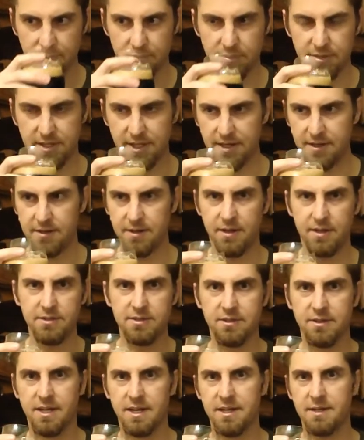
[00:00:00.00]
But then it
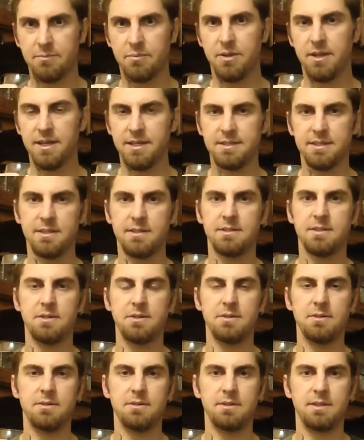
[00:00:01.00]
also kind of plays
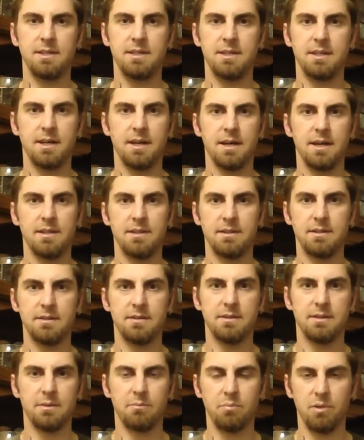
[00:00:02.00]
into the uh,
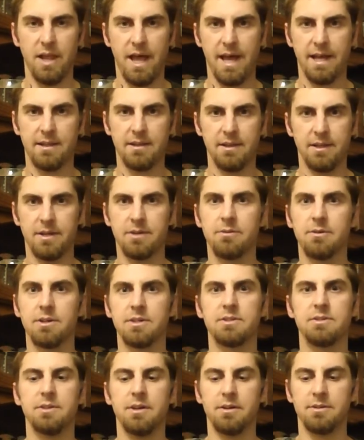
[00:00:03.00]
the black
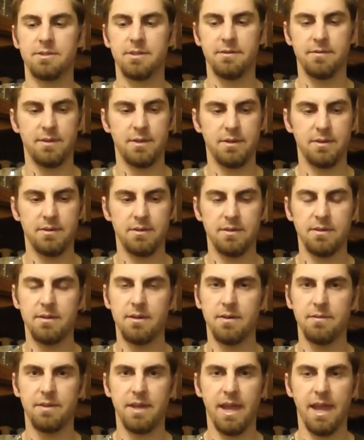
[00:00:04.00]
licorice notes of the
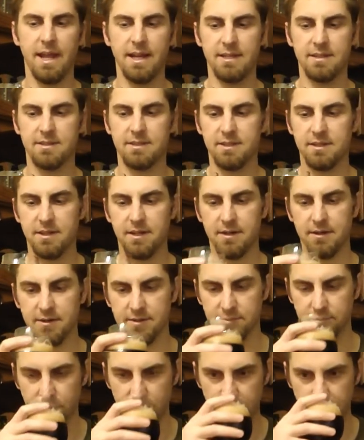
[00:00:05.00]
of the anise in there
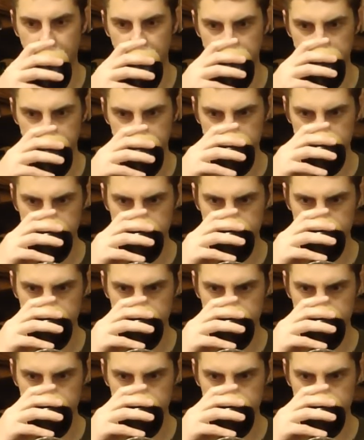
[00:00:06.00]
as well.